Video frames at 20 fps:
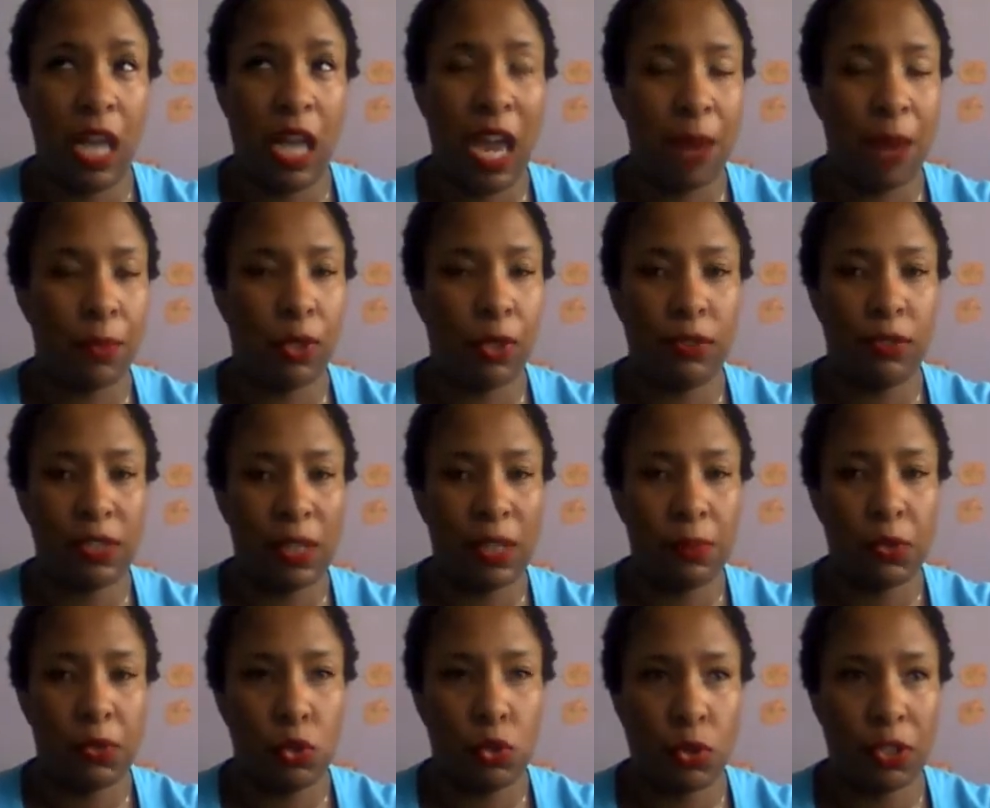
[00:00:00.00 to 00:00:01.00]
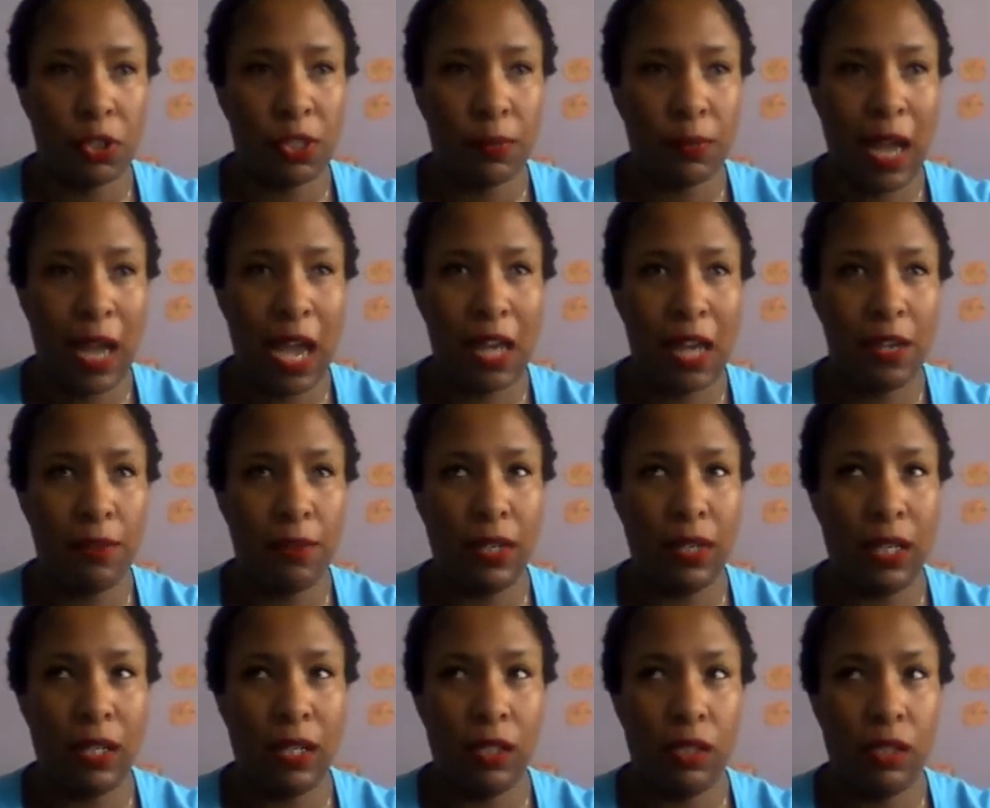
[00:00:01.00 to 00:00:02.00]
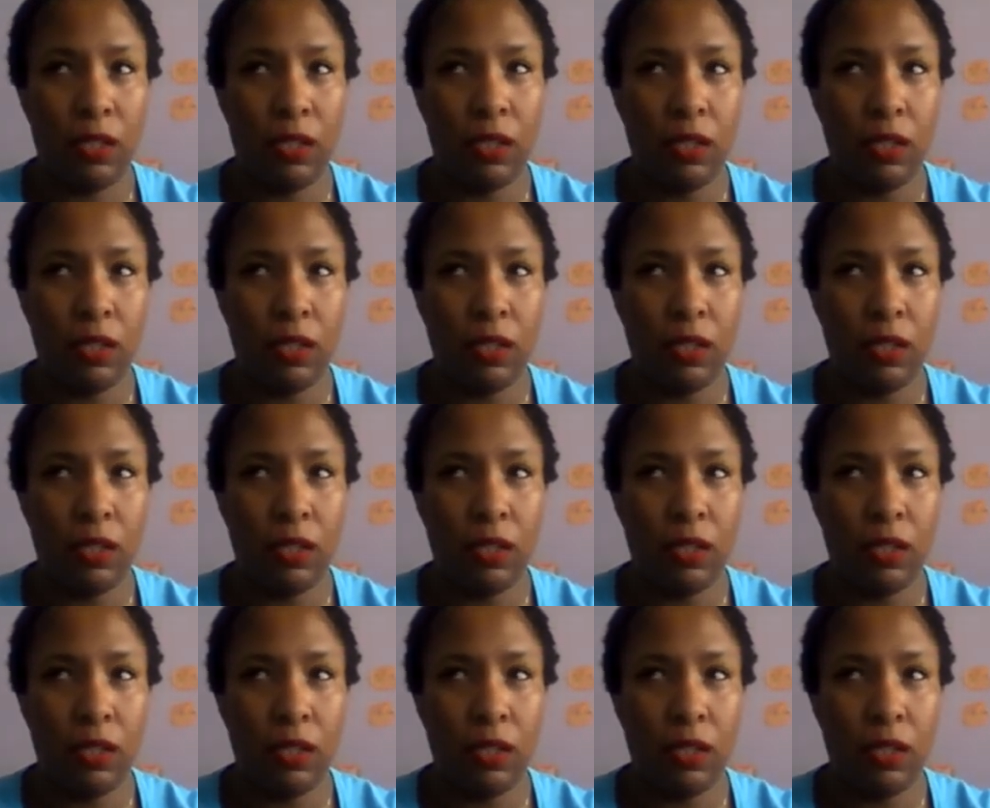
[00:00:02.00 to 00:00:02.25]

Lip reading: hammer or some sort, some kind of a